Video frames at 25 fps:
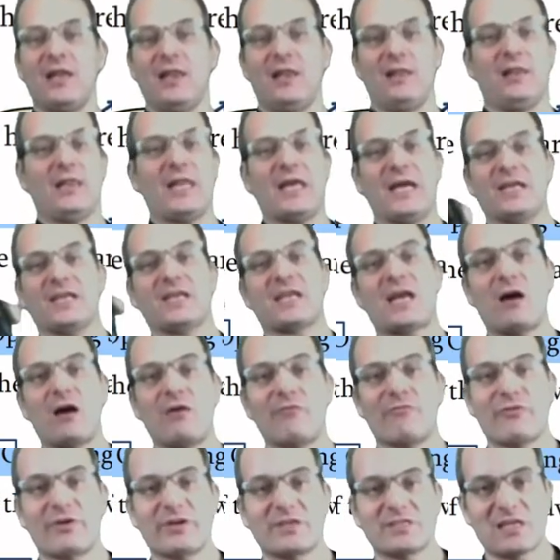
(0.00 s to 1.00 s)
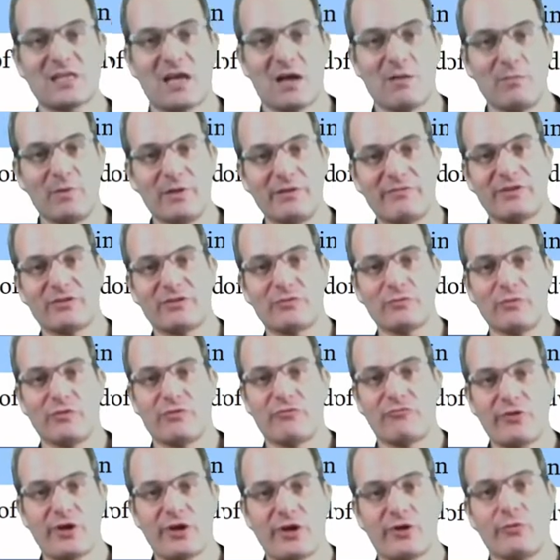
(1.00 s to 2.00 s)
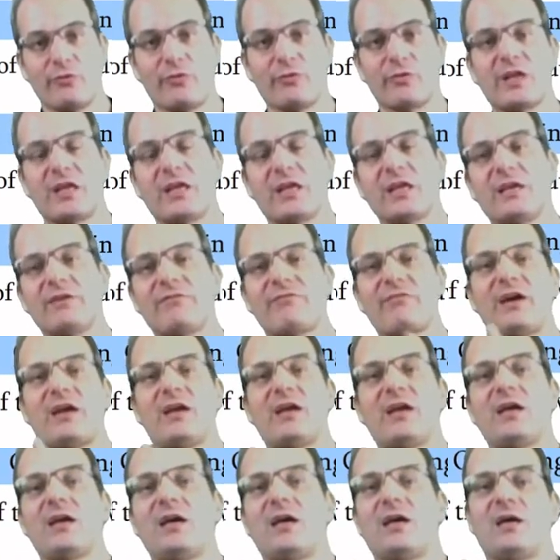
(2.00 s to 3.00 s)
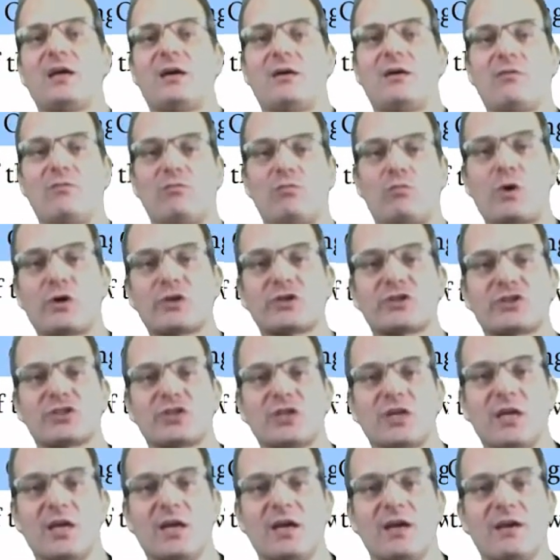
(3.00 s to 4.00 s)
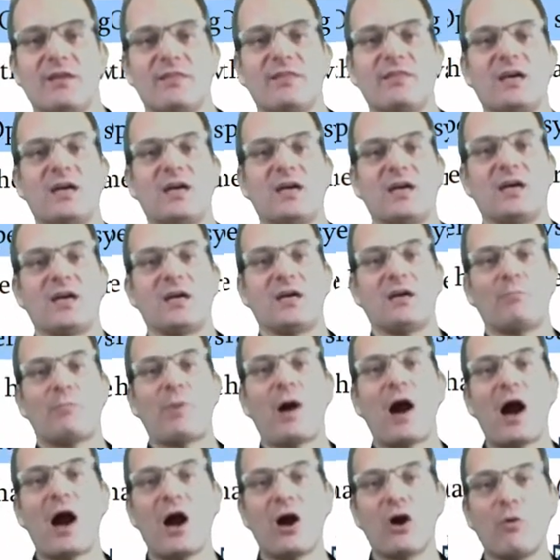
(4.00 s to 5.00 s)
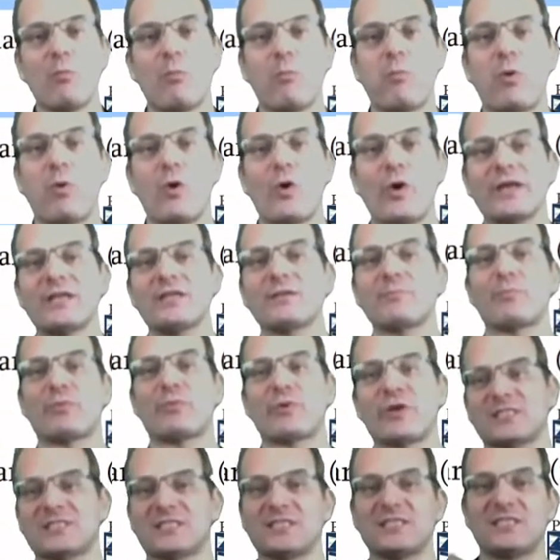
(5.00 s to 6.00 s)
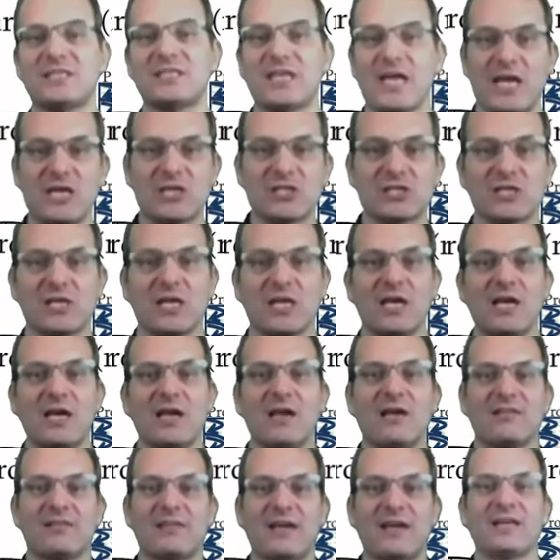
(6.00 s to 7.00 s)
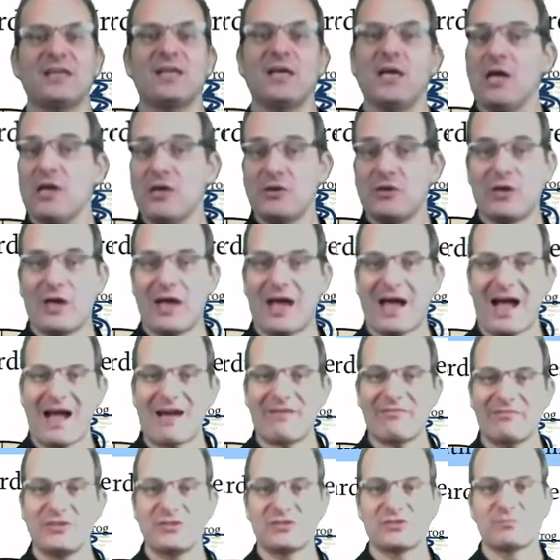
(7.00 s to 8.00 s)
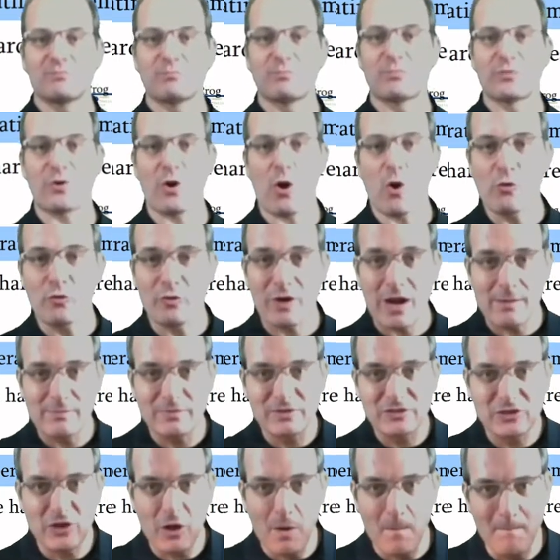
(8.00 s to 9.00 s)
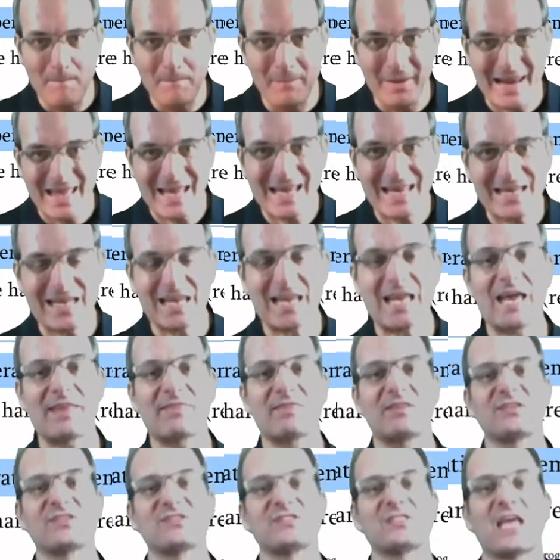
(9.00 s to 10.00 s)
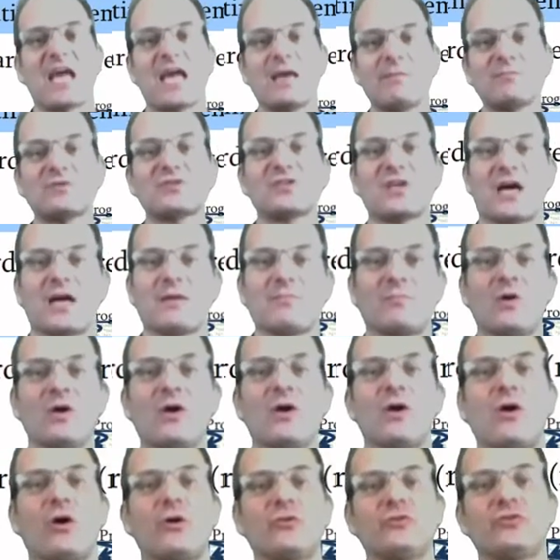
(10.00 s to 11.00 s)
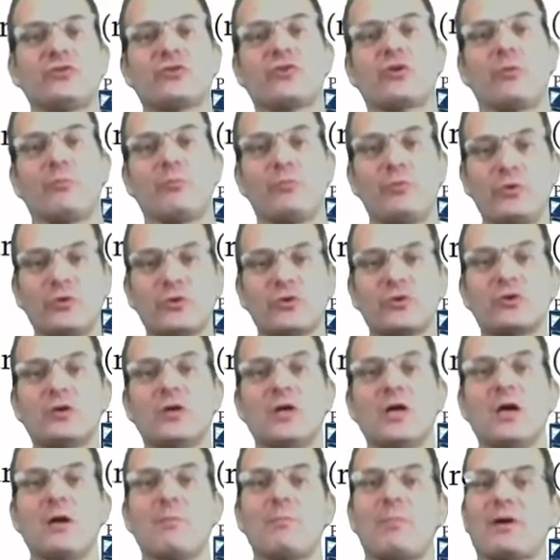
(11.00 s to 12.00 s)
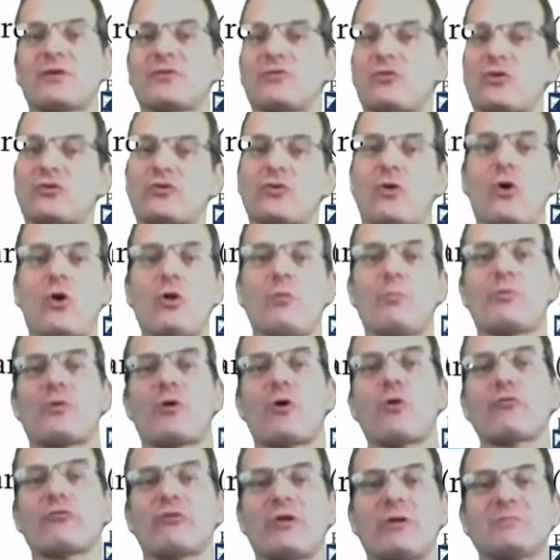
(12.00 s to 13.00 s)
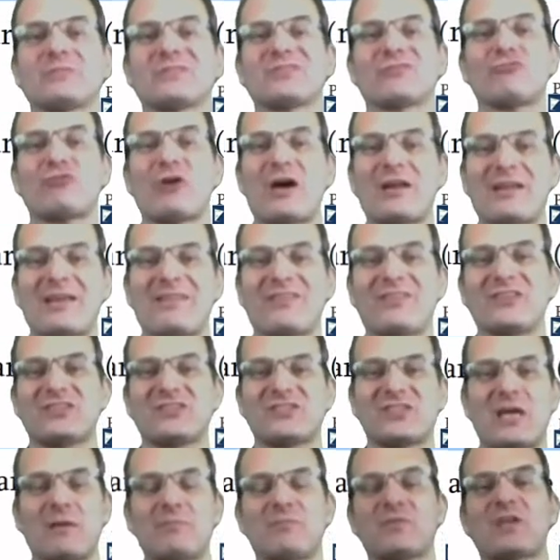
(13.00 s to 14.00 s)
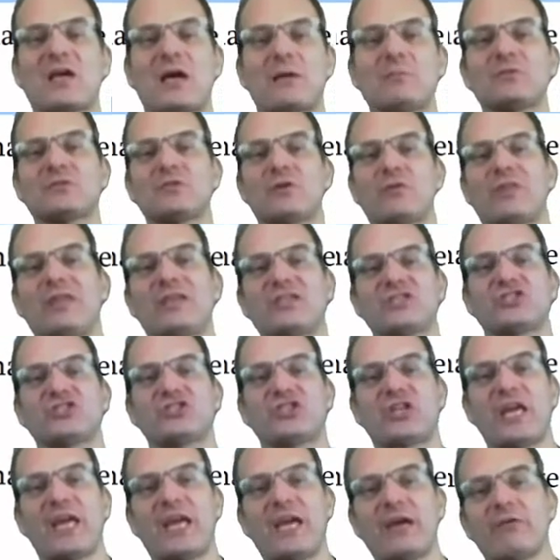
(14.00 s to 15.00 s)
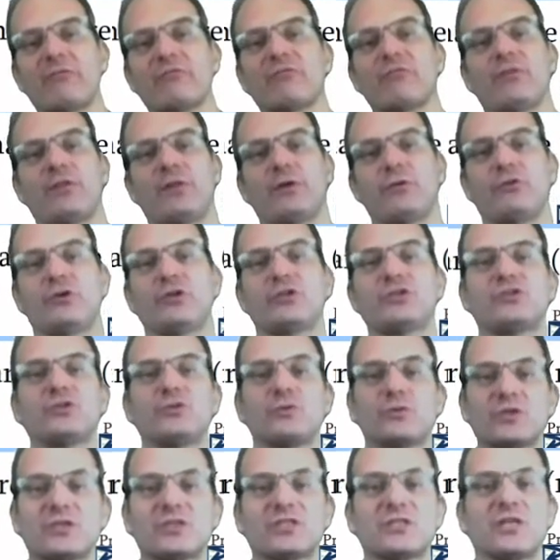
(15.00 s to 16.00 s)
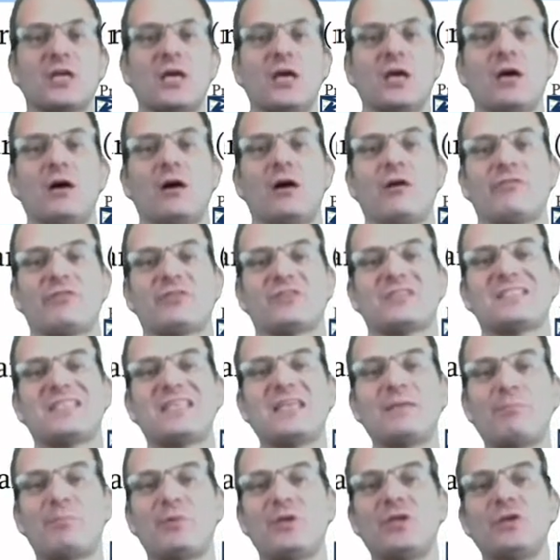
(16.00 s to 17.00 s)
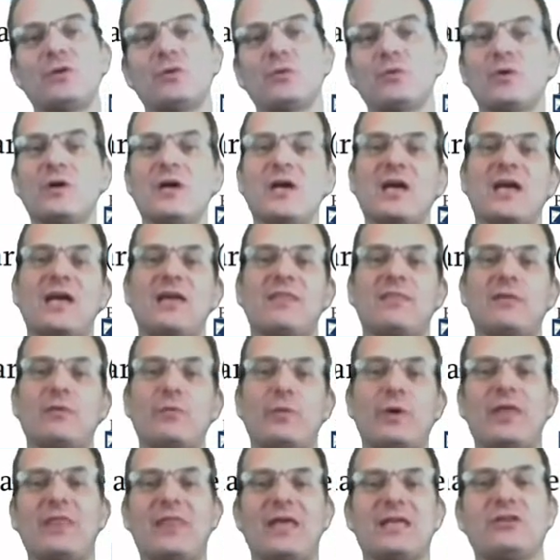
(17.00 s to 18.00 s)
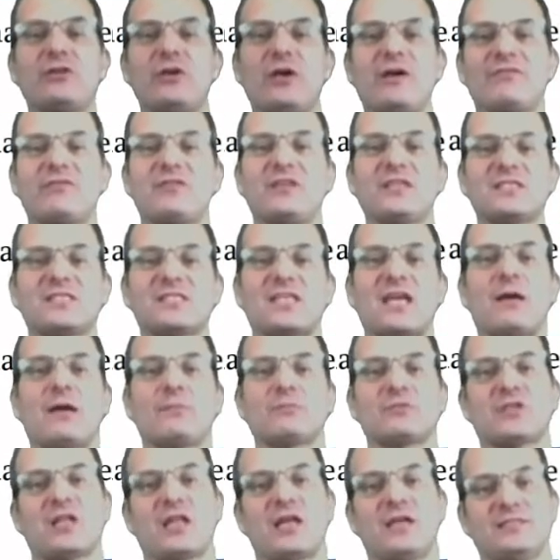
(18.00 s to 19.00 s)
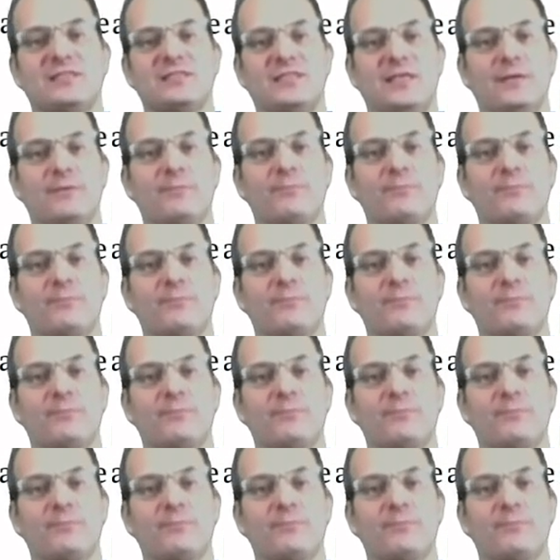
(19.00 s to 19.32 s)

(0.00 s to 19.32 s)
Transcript: Like now, for example, if I do the recording, if I watch the PowerPoint presentation, then you have these programs completely at the same time on your computer, but not all programs run at the same time, so they share the resource of a CPU in the way that you have this time slicing.